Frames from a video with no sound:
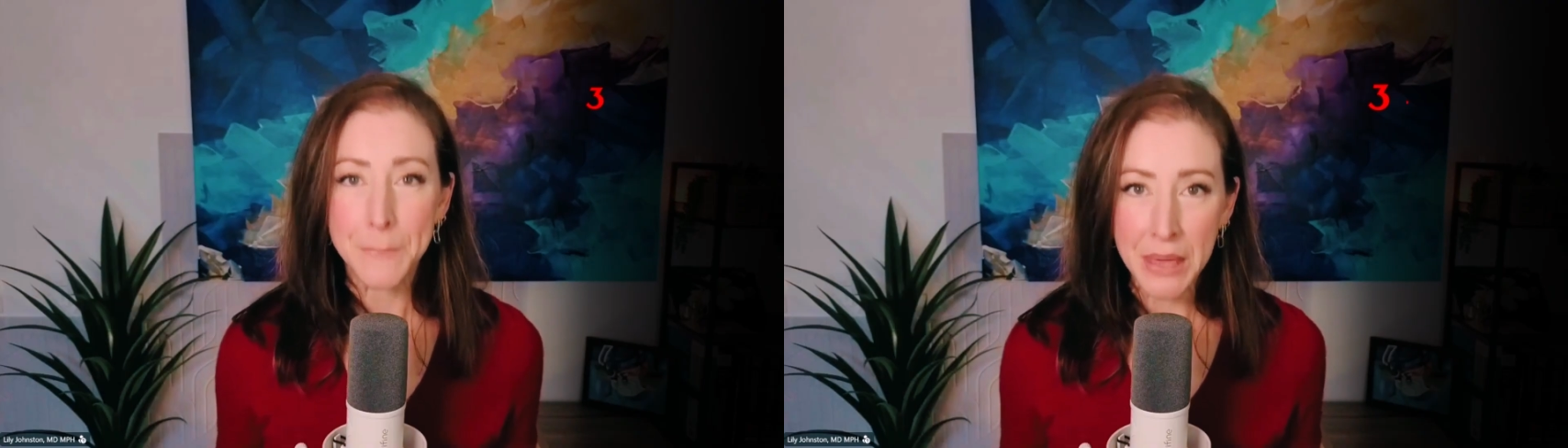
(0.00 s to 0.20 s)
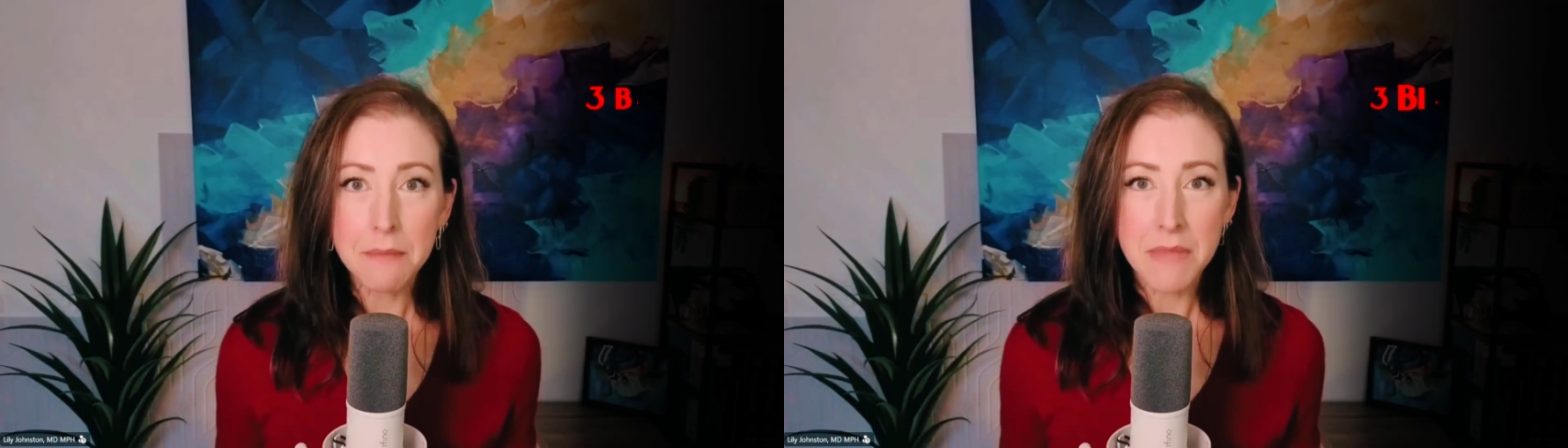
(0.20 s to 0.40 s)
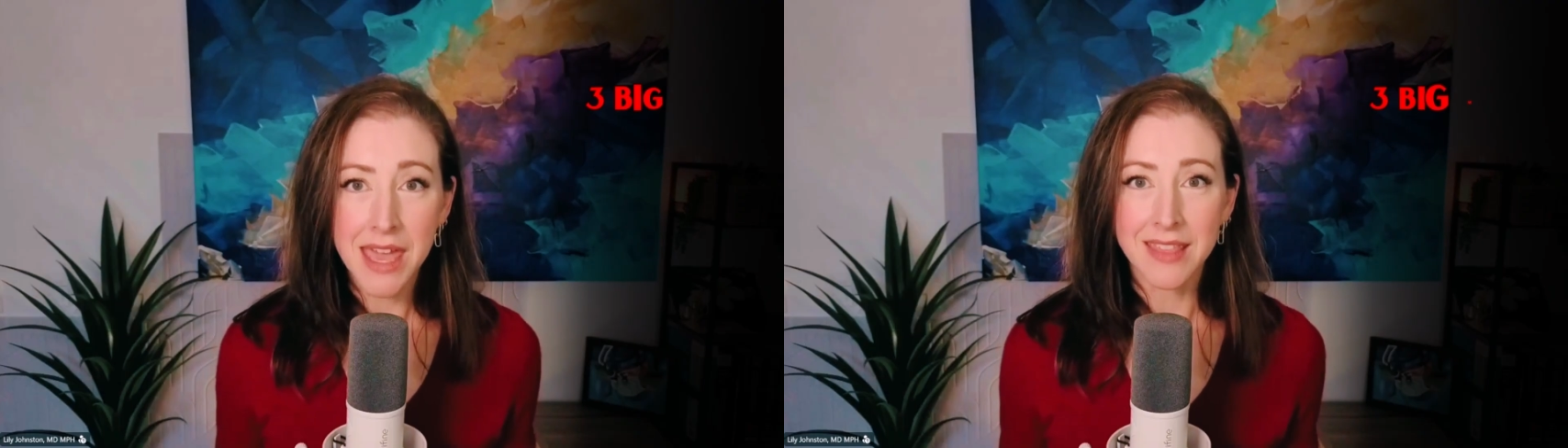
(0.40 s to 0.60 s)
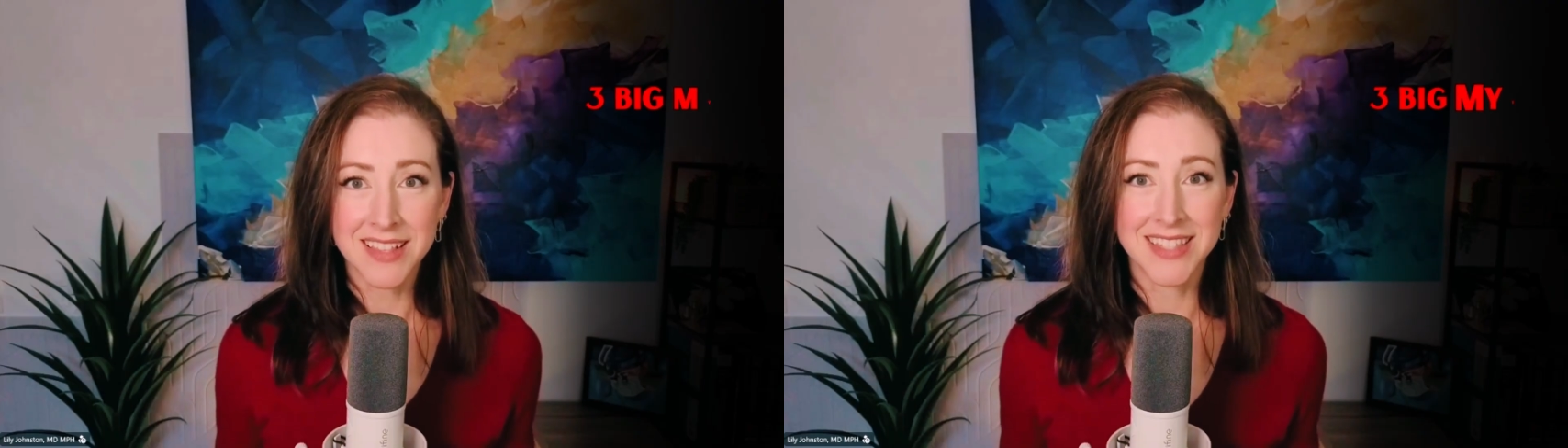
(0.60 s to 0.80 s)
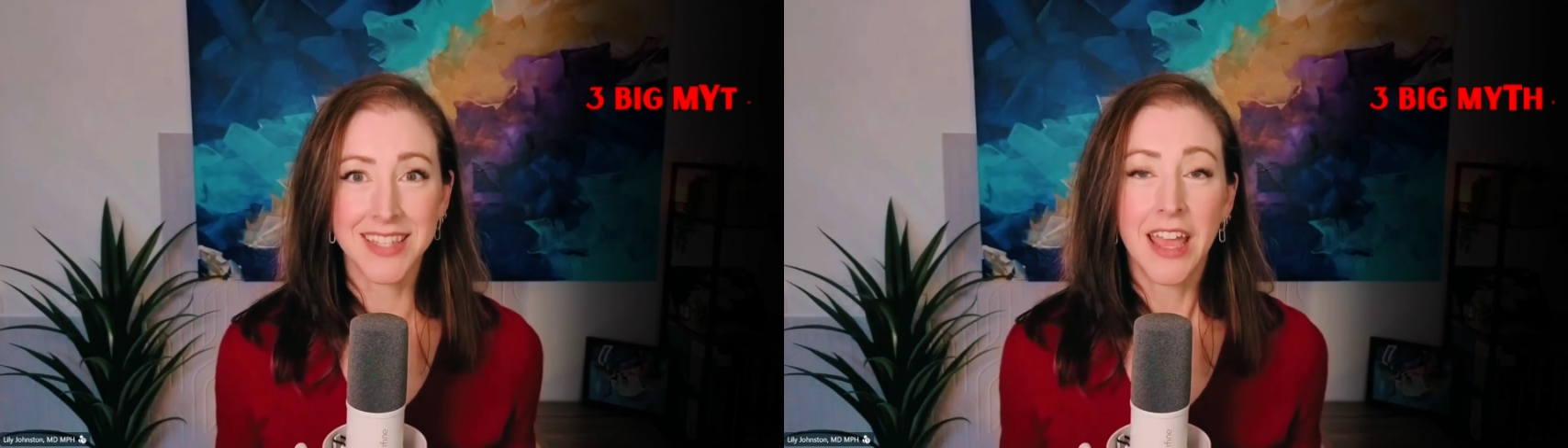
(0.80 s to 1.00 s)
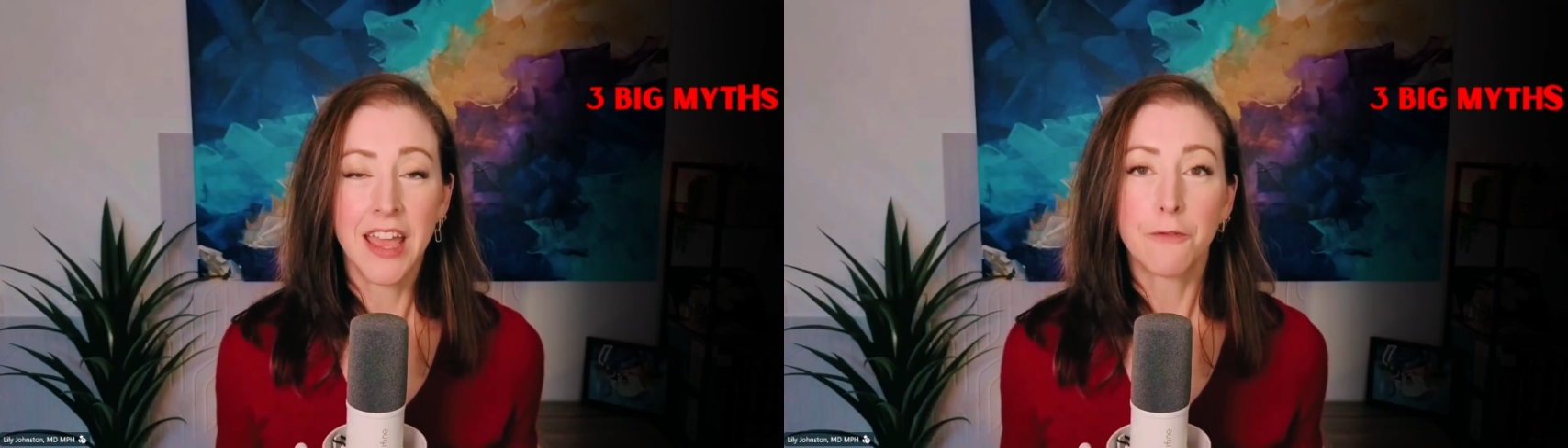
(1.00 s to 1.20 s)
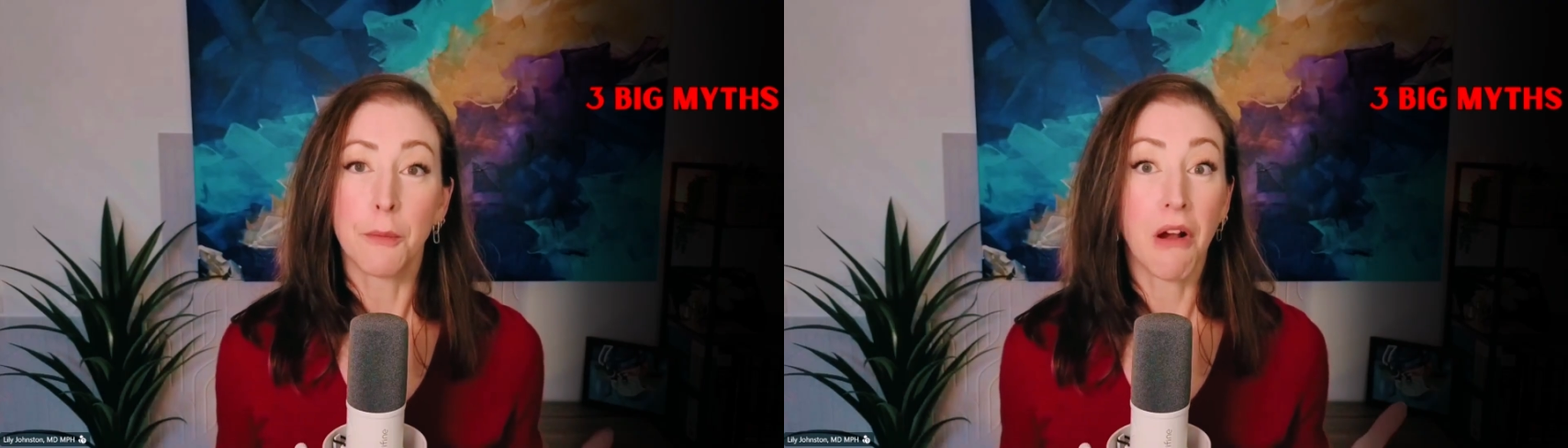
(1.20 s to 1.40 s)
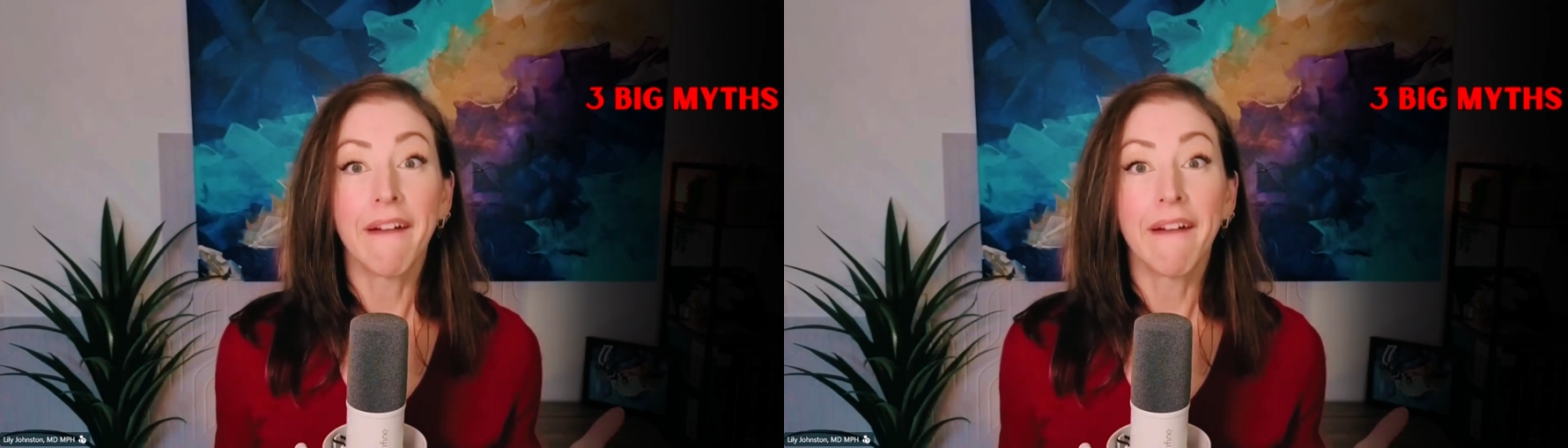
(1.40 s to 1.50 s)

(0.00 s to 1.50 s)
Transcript: big myths from a